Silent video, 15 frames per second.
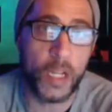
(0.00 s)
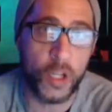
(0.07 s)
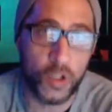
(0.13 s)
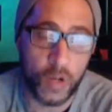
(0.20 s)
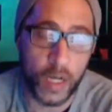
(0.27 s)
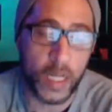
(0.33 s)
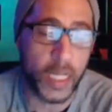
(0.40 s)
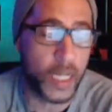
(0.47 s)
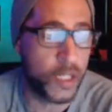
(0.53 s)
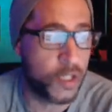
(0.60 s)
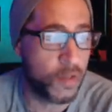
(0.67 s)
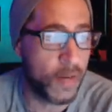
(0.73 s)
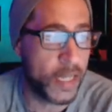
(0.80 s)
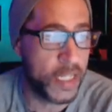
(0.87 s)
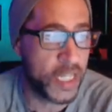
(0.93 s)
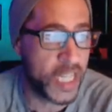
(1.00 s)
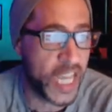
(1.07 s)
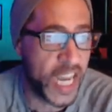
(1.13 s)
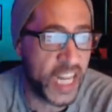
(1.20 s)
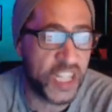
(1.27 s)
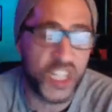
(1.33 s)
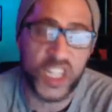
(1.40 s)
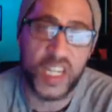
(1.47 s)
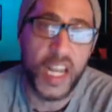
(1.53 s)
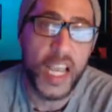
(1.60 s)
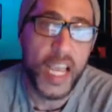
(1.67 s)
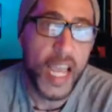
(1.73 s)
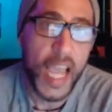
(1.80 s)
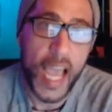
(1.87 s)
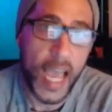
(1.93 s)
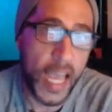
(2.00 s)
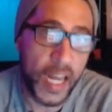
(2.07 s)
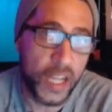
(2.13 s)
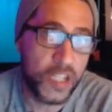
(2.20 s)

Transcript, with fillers: You're trying to get your education, and